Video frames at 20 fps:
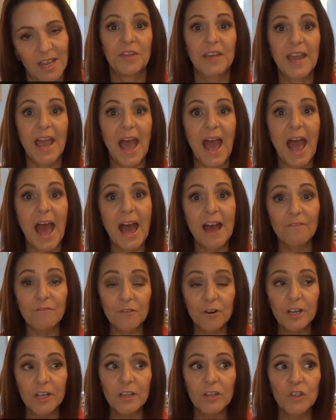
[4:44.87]
The
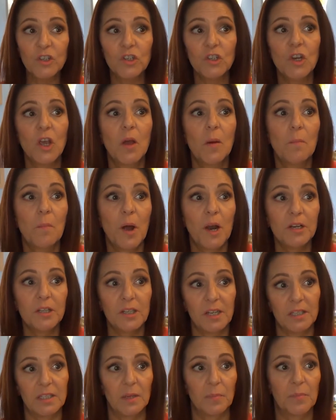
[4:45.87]
average
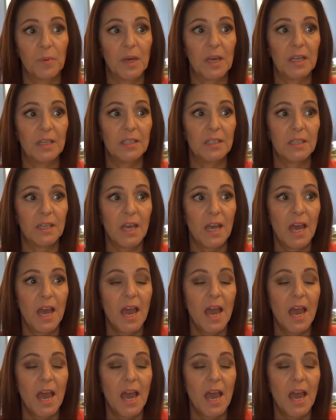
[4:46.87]
participant